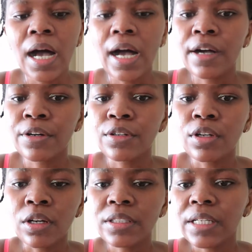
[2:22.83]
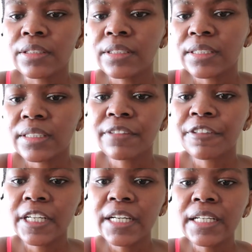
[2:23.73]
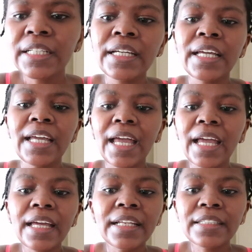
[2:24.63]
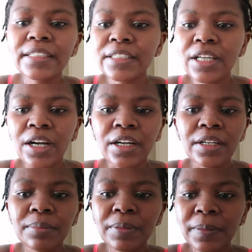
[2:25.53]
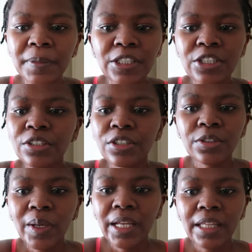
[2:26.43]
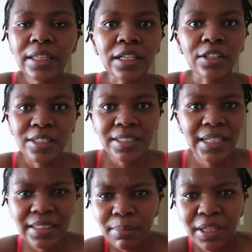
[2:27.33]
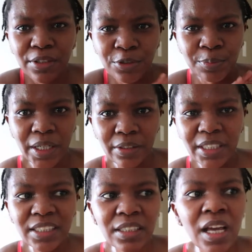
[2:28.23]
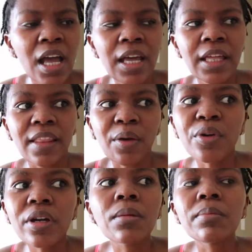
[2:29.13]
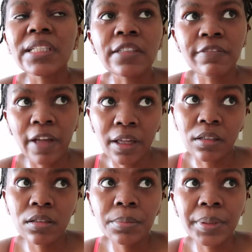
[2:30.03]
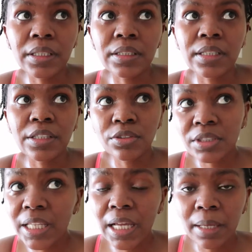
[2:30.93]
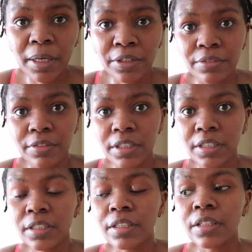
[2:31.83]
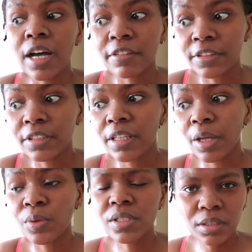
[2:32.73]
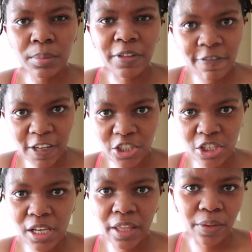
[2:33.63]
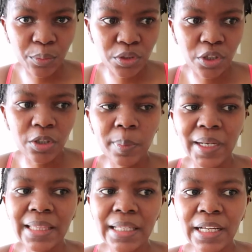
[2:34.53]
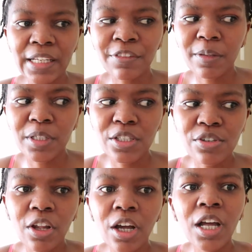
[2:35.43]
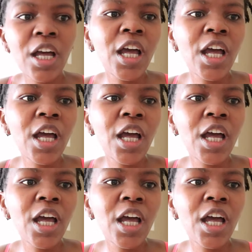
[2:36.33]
our lockdown in South Africa, and yeah, pretty much not doing anything. Last night I made those brownies. They were a complete fail because as soon as they came out of the oven, they were still a bit fudgy, and that was good, but I think I left them in too long